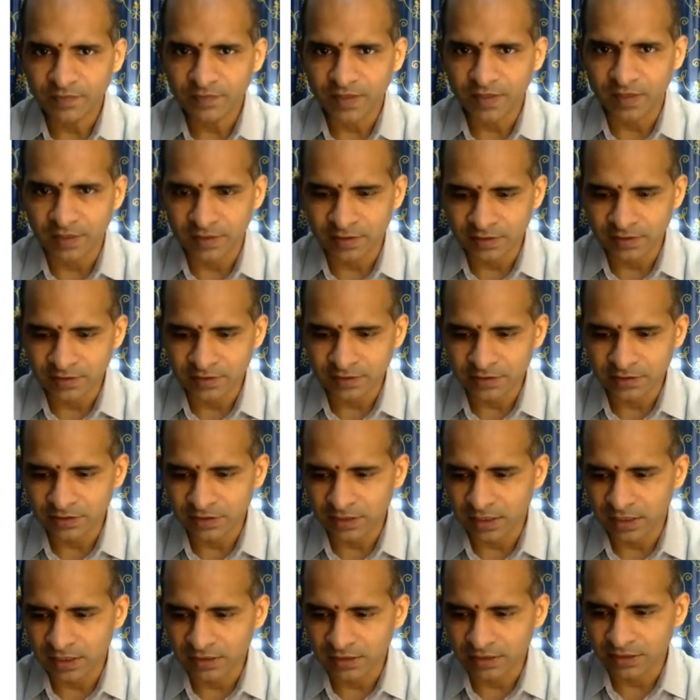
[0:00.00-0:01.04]
int
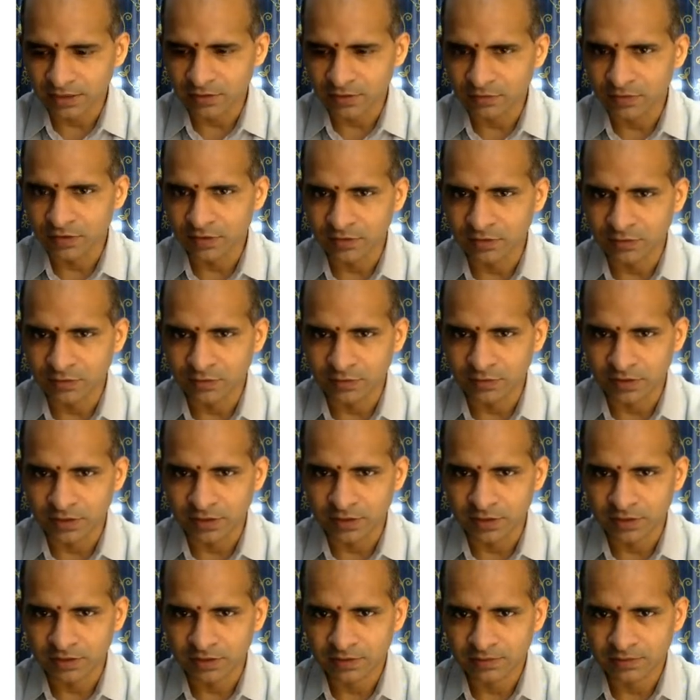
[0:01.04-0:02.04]
I equal to 10,